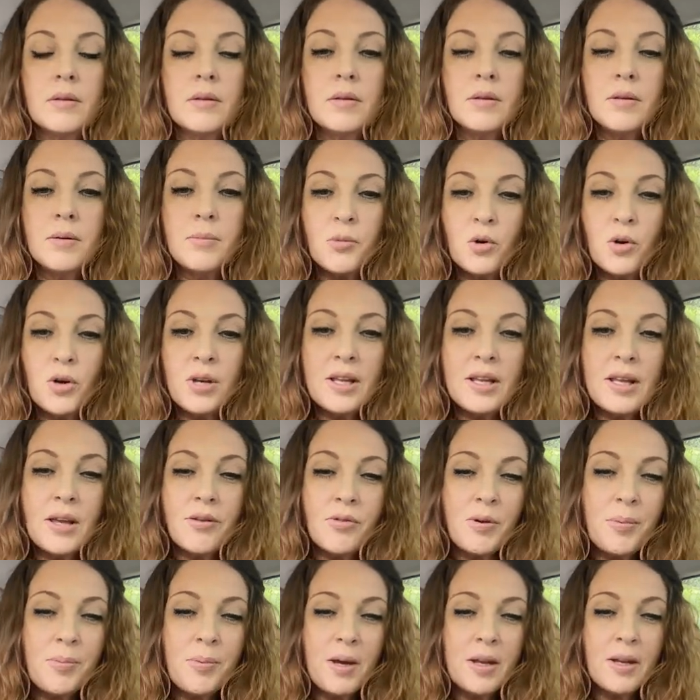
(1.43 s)
Good morning,
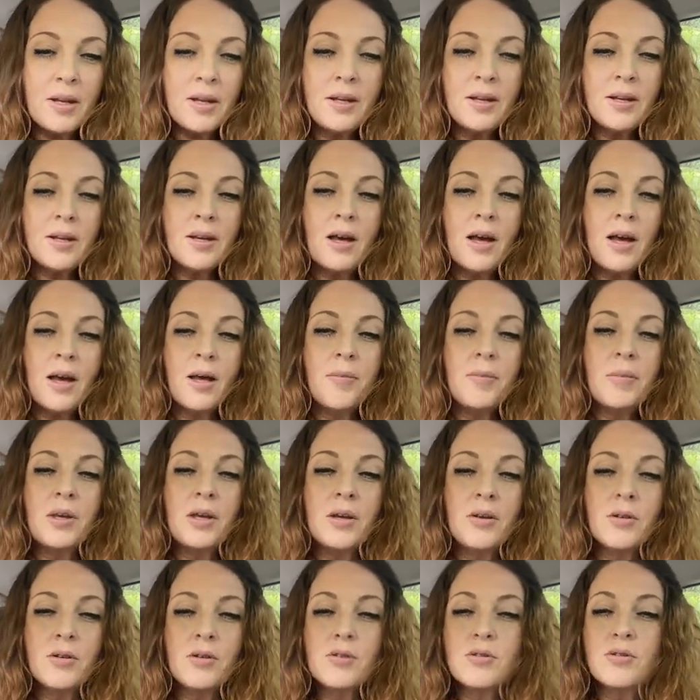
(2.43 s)
everybody. I'm
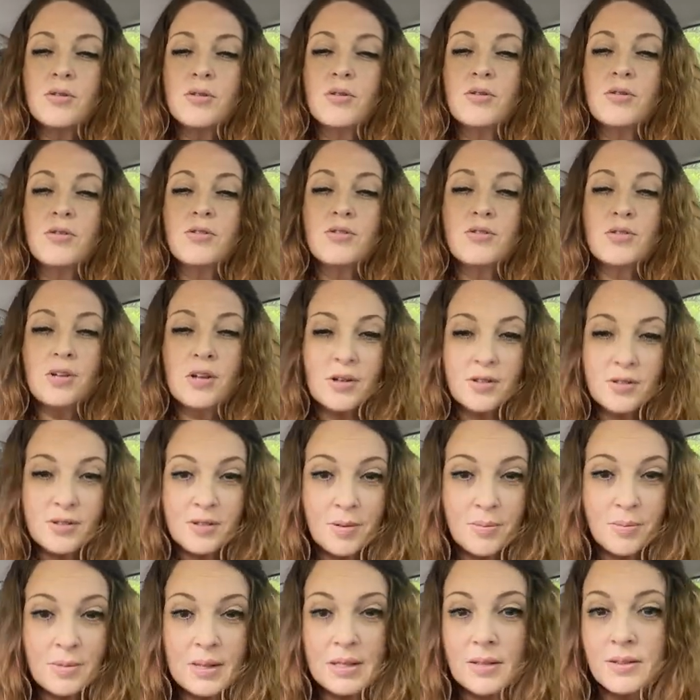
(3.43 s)
here to share
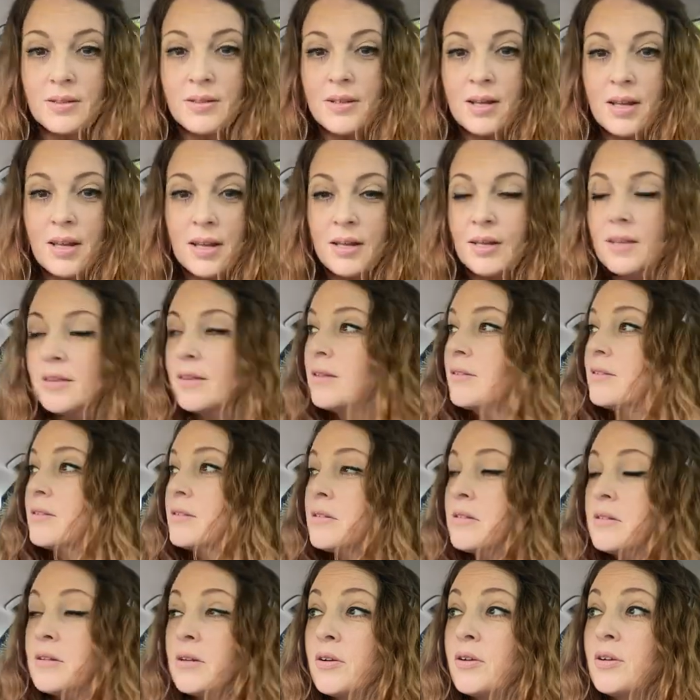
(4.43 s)
something today
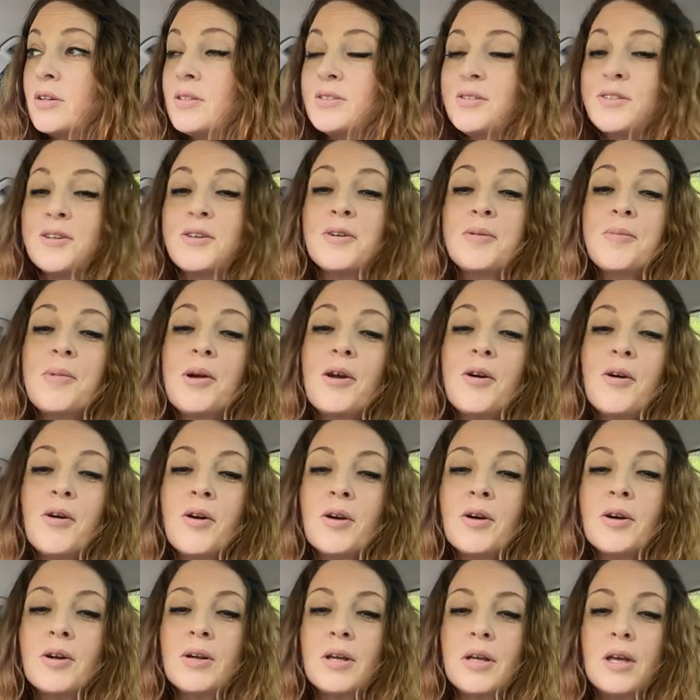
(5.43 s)
that's near and dear to my
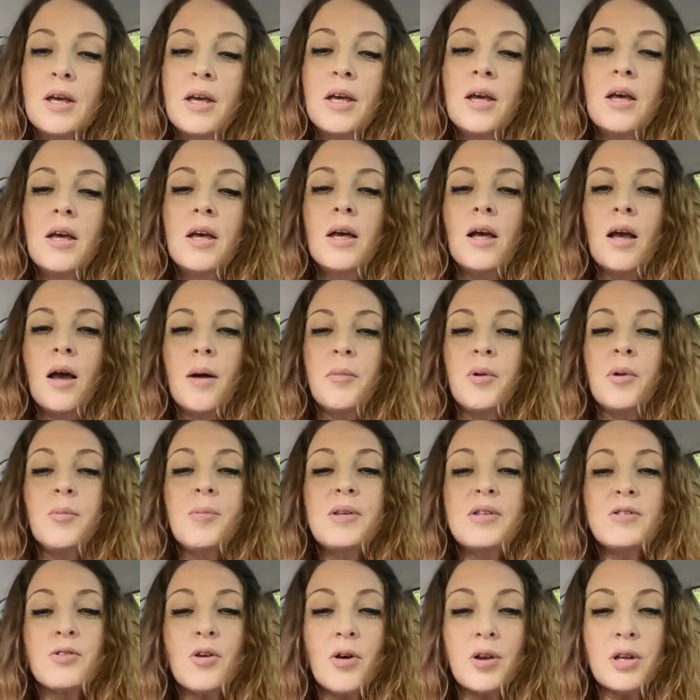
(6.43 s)
heart. I'm going to
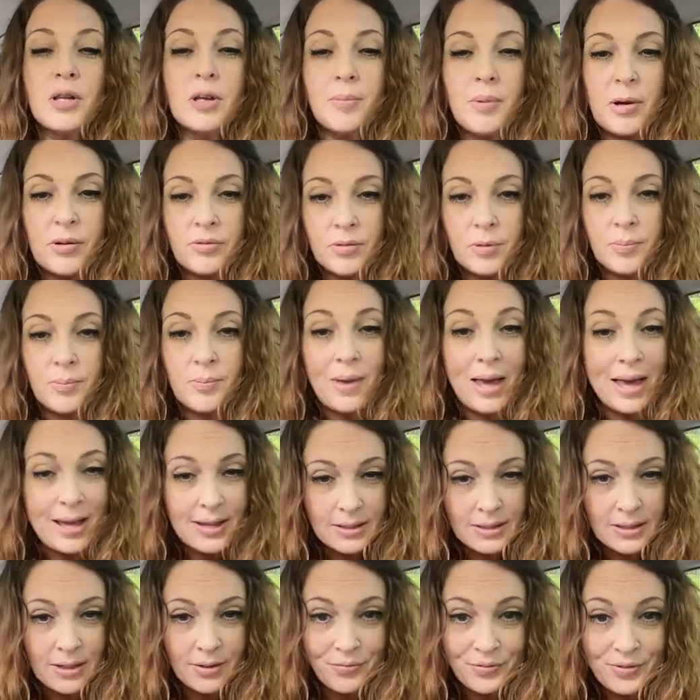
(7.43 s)
be talking about the
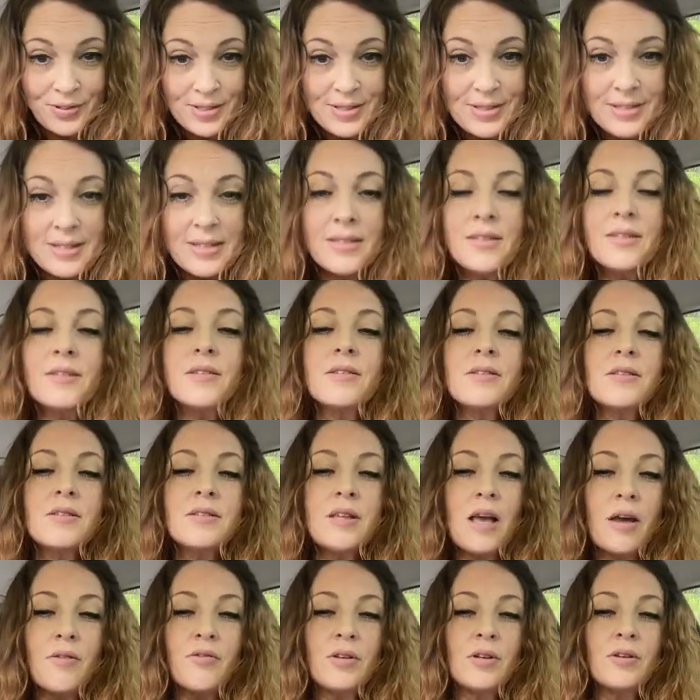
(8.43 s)
Magnificent
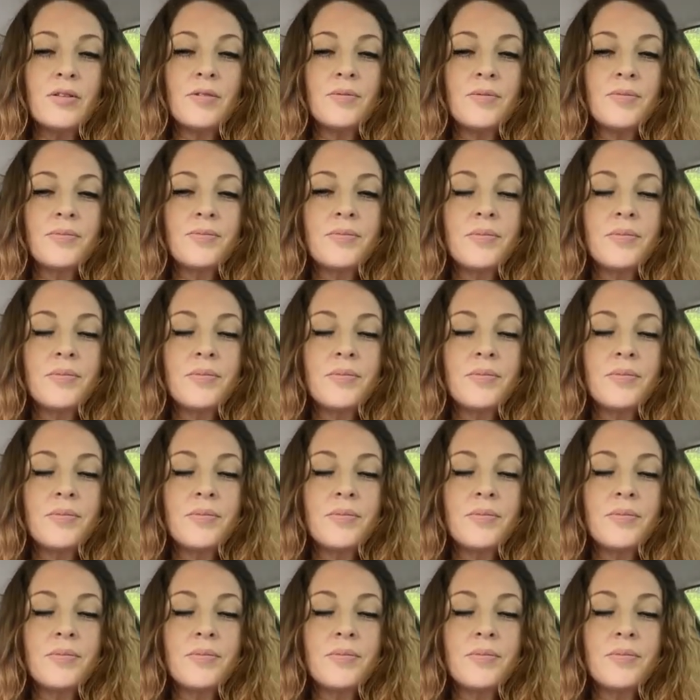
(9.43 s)
Seven,